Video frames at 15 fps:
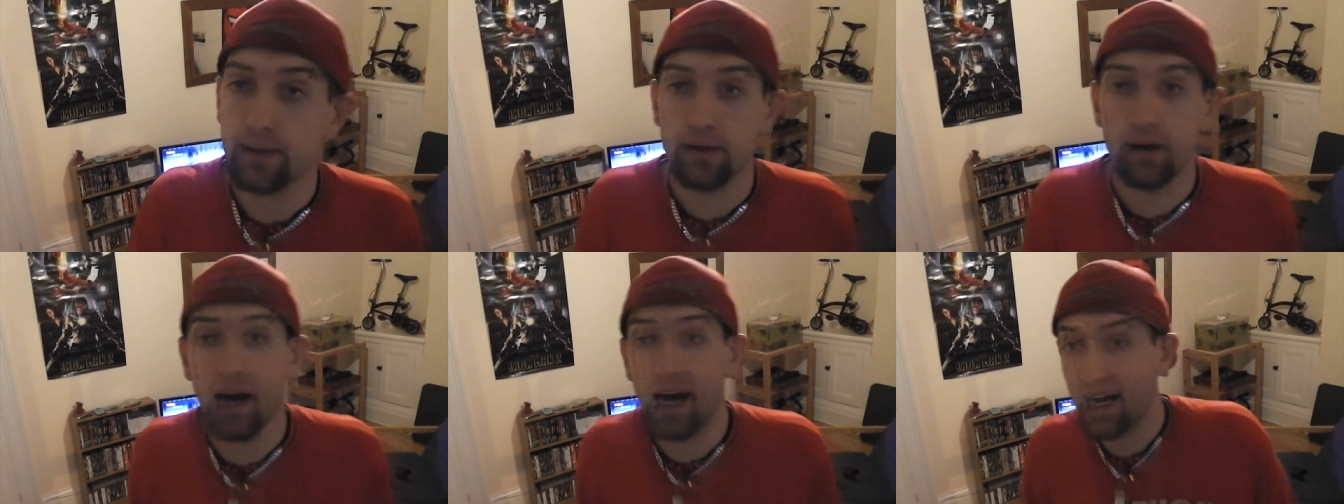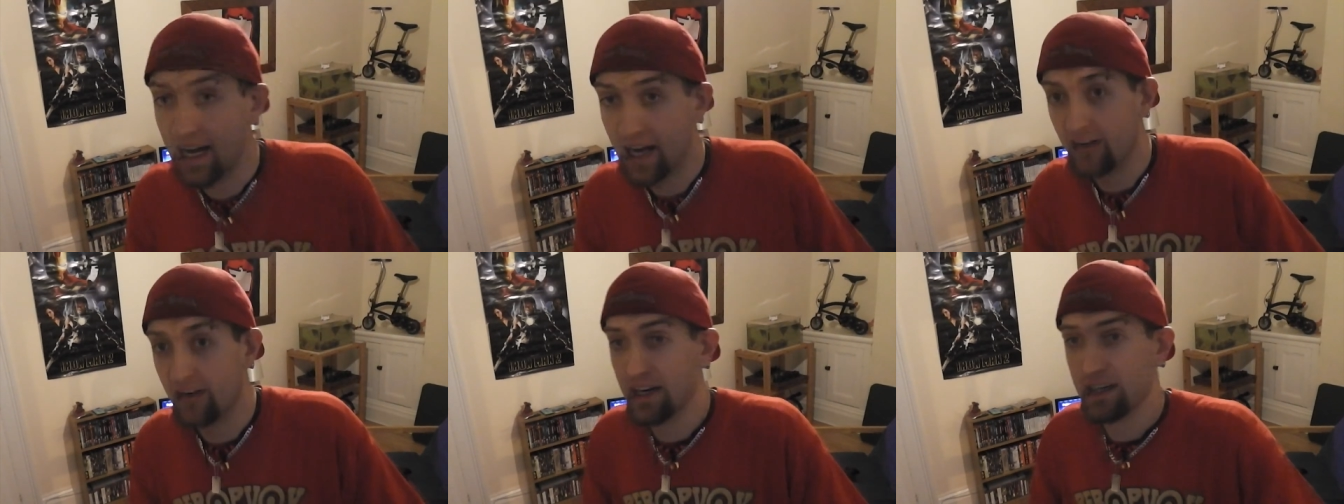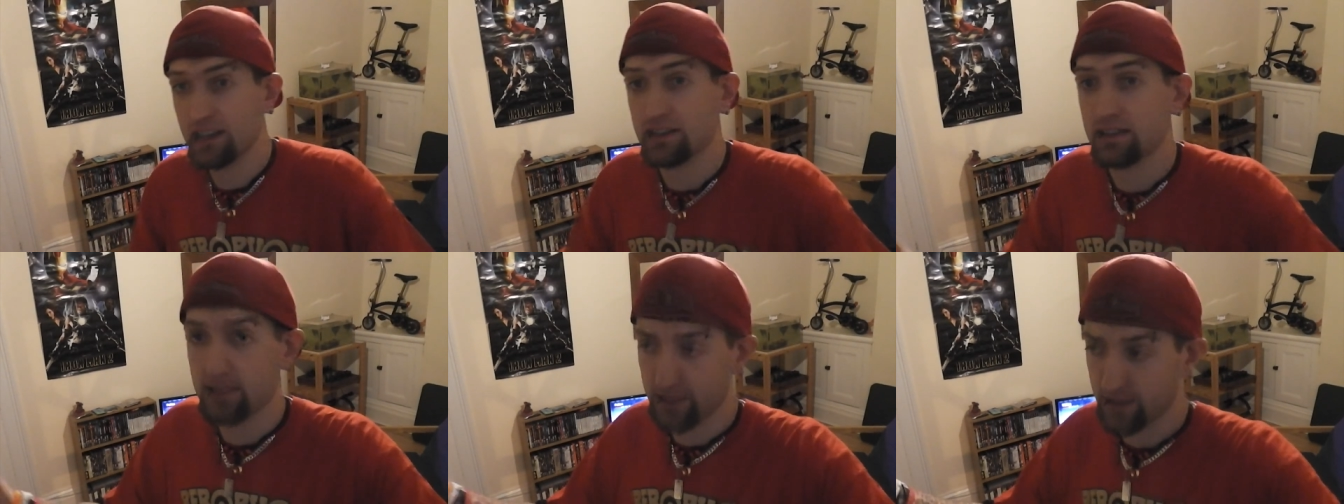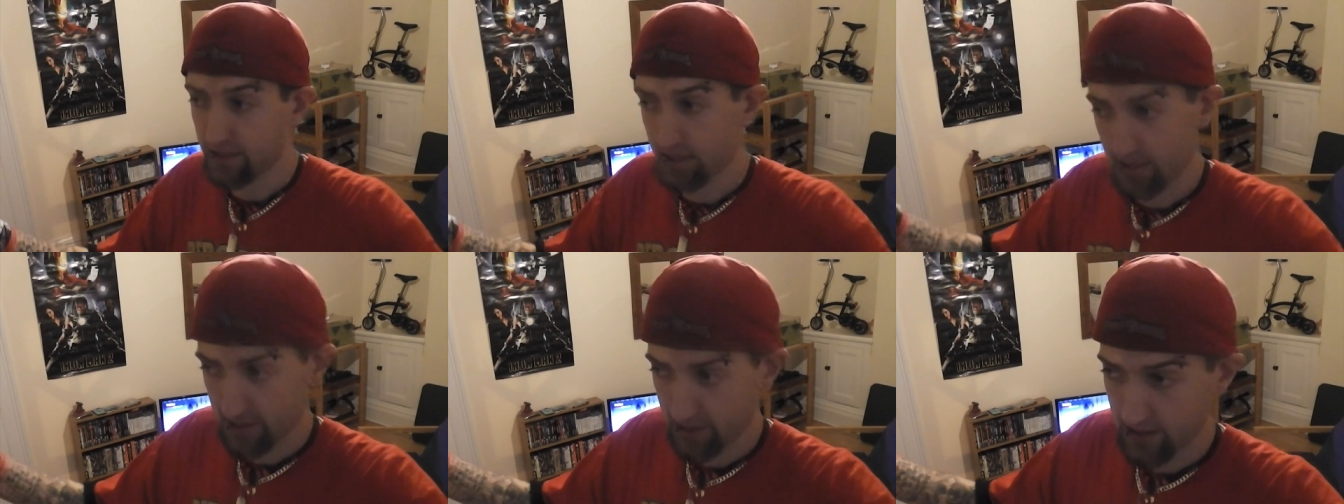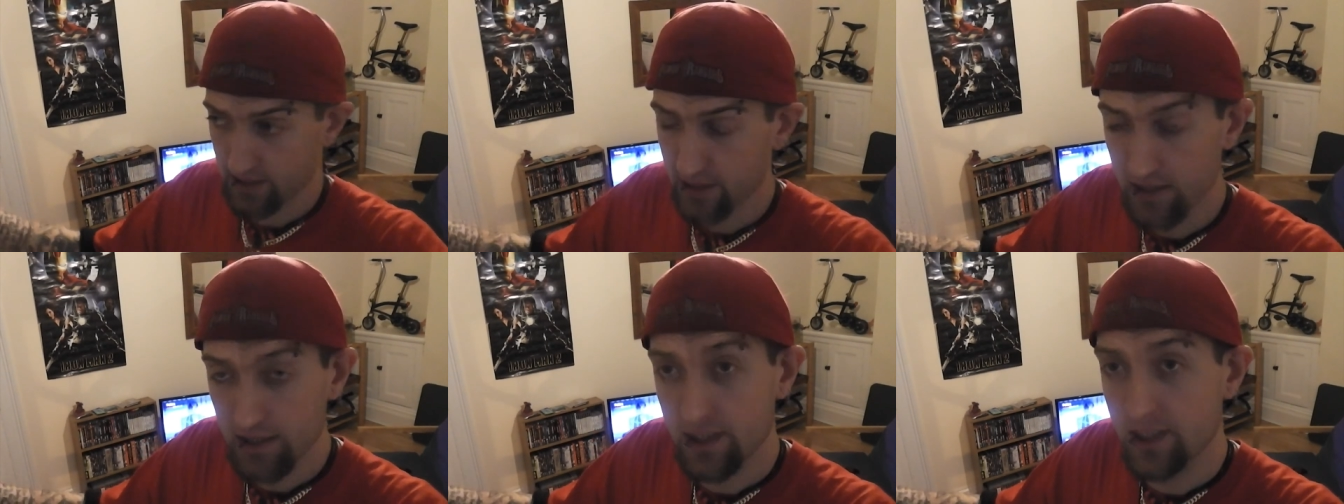I R L
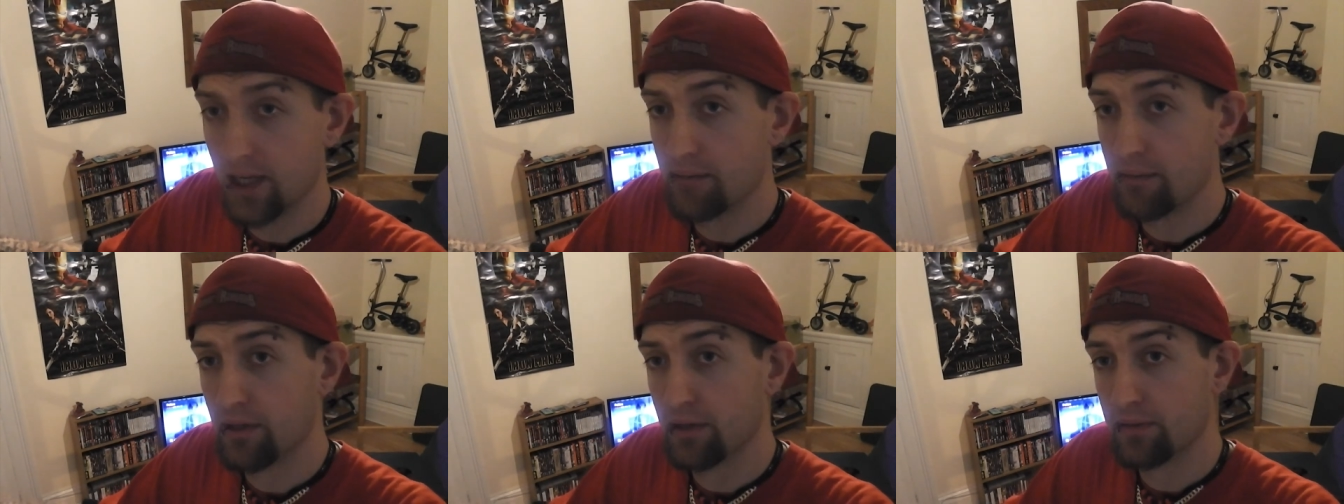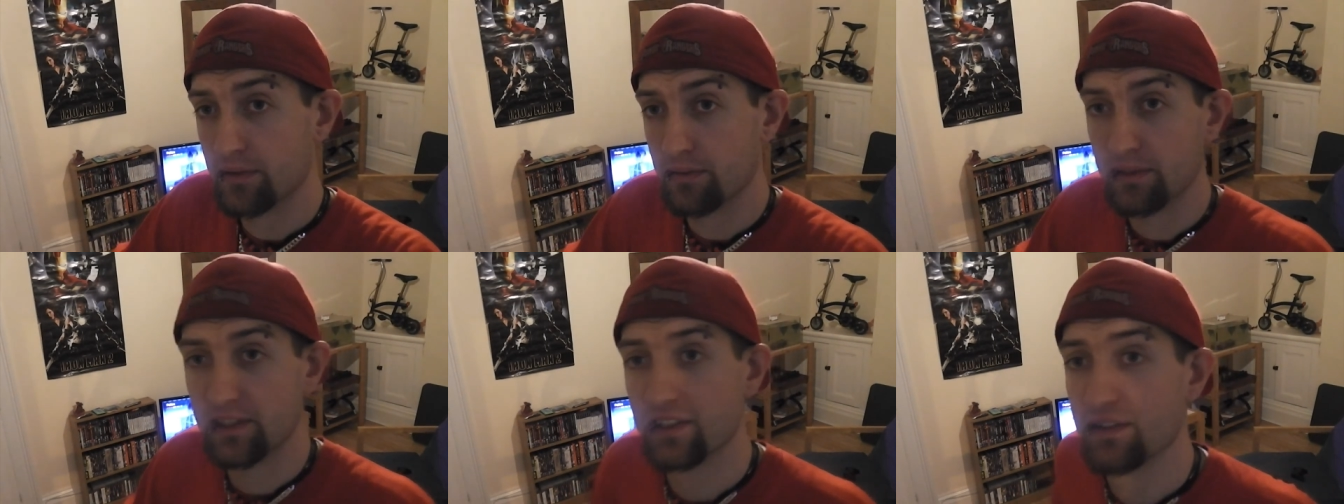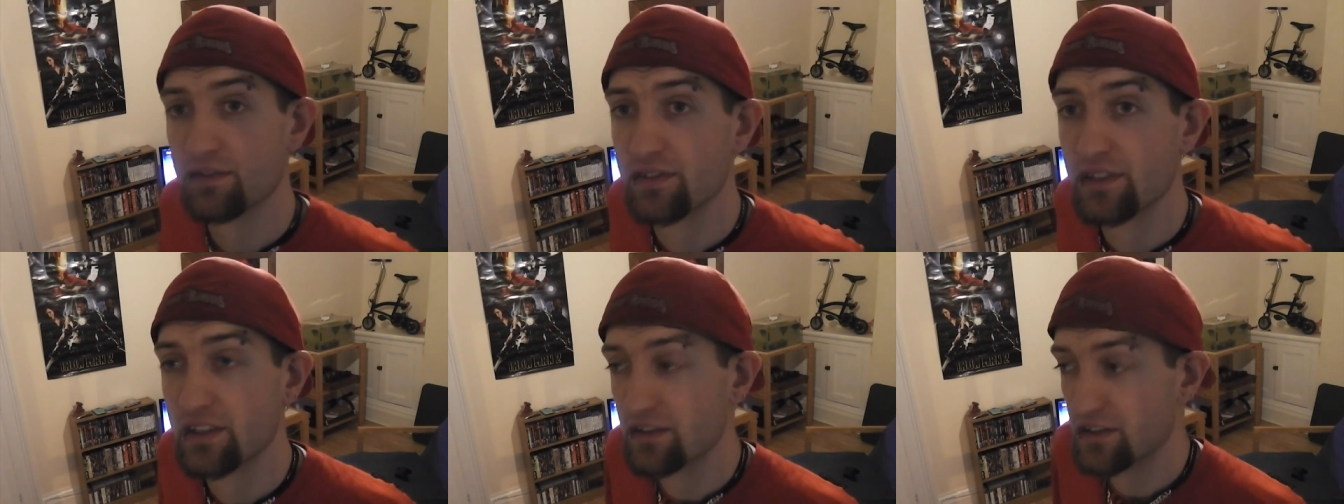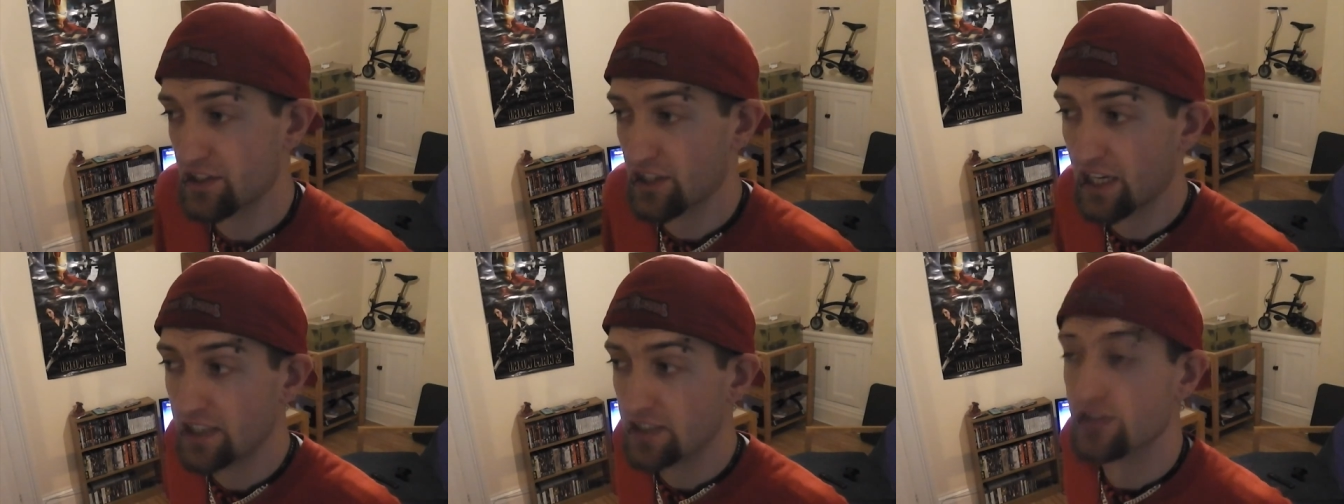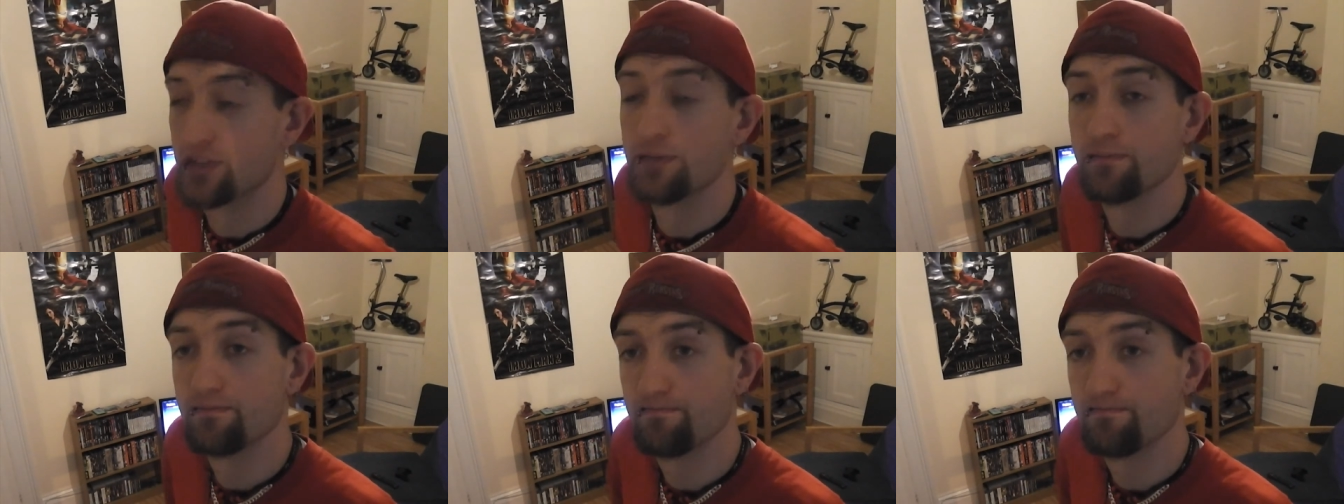is shaping up to be something of a challenge.